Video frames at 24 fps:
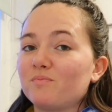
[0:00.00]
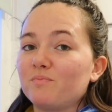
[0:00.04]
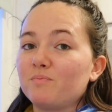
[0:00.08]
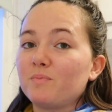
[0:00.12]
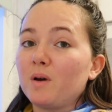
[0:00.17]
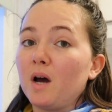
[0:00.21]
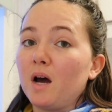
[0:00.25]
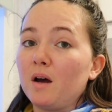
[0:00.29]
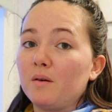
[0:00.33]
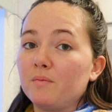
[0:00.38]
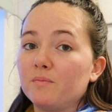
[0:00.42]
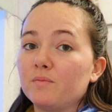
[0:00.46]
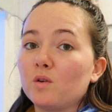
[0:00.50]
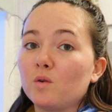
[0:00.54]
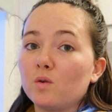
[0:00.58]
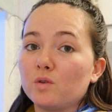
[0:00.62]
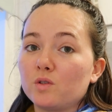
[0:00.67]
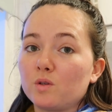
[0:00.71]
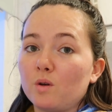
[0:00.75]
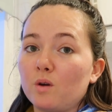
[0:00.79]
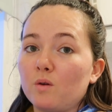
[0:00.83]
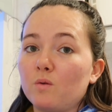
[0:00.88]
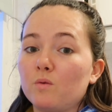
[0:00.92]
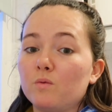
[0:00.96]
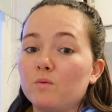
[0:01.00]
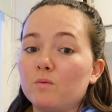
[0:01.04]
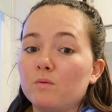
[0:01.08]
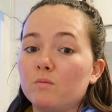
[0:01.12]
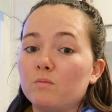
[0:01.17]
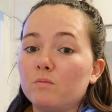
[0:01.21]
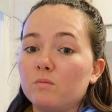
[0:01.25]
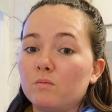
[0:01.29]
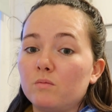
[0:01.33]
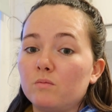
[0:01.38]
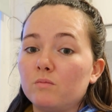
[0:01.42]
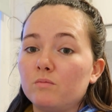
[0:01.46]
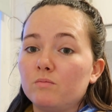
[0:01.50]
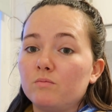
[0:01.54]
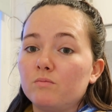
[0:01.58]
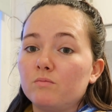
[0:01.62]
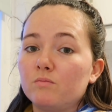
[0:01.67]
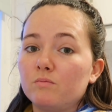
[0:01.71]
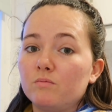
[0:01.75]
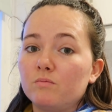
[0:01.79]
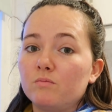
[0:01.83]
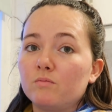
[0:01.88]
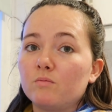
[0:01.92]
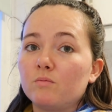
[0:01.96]
but also
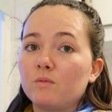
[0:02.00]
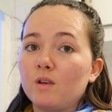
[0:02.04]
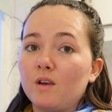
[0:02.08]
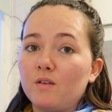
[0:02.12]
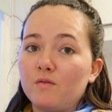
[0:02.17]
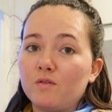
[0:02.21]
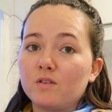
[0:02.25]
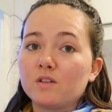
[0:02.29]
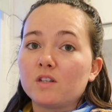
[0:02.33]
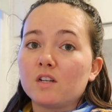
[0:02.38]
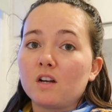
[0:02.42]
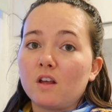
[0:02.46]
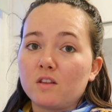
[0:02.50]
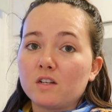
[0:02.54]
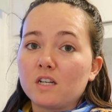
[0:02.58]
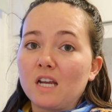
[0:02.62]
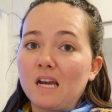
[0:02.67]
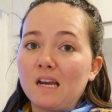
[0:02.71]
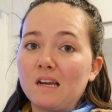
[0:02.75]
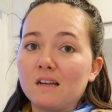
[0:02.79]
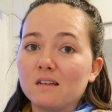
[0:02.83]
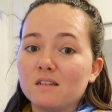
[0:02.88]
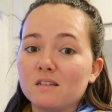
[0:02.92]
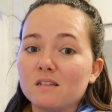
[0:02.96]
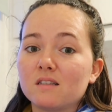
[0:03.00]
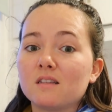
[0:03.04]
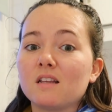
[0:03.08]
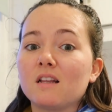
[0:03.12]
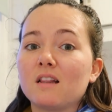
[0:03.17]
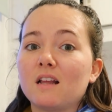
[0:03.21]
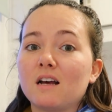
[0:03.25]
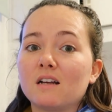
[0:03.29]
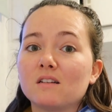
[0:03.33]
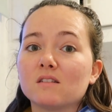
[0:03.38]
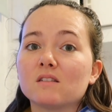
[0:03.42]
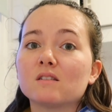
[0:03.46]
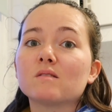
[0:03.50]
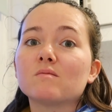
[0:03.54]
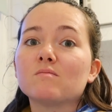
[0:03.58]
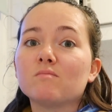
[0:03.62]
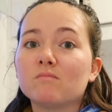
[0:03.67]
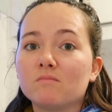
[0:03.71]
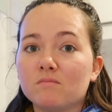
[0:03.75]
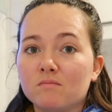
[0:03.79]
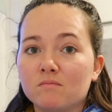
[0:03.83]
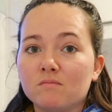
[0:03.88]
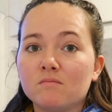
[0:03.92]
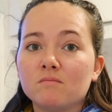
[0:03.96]
if it's another date, then that's
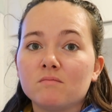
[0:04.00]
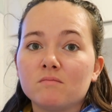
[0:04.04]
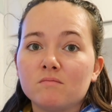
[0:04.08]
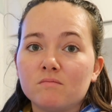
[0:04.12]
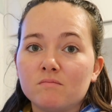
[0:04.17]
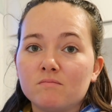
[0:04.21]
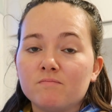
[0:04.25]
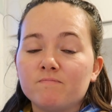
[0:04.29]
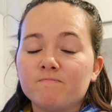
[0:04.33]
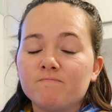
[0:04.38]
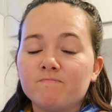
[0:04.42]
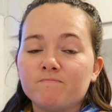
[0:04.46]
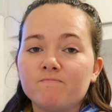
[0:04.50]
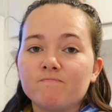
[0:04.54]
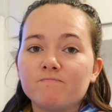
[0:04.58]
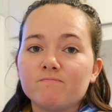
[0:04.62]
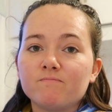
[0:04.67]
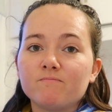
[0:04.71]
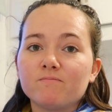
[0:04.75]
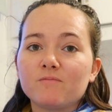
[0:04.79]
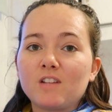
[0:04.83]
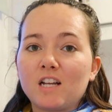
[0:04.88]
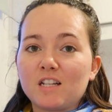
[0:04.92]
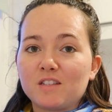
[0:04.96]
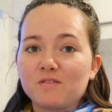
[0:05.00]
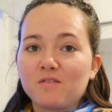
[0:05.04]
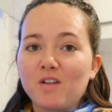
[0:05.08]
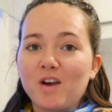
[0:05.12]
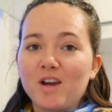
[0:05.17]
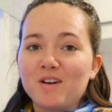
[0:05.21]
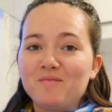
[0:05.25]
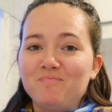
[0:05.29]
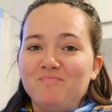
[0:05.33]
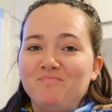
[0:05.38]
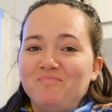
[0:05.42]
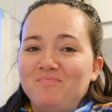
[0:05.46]
fine.